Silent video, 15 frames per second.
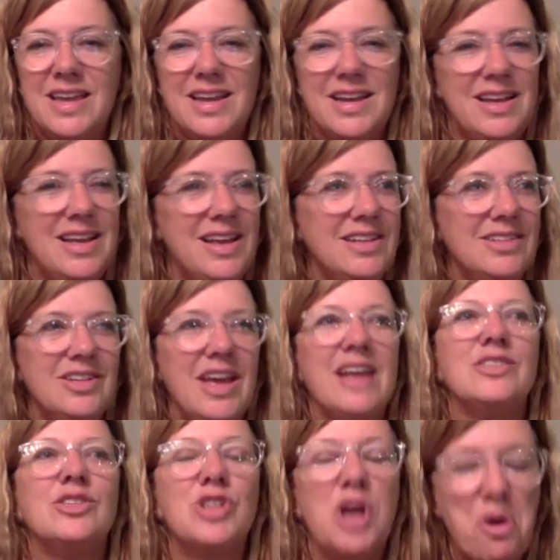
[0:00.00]
It
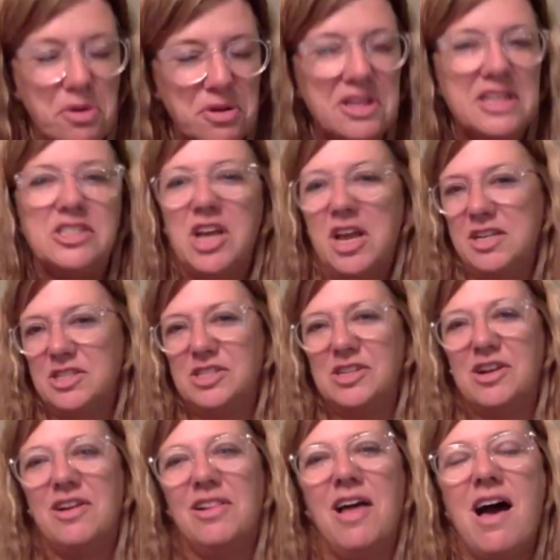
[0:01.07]
has totally changed
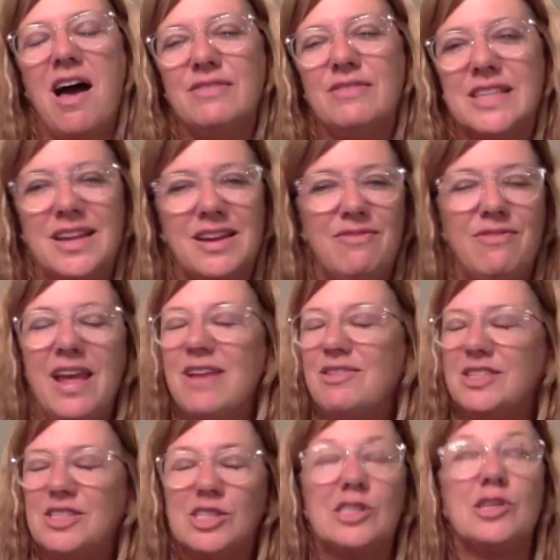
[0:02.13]
our lives, and
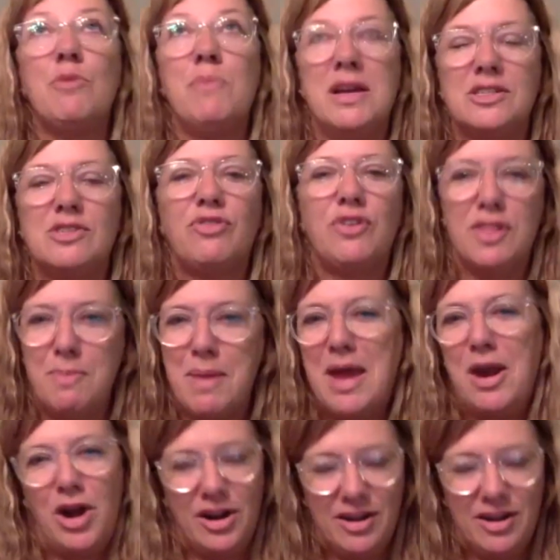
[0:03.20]
it's so much for the better.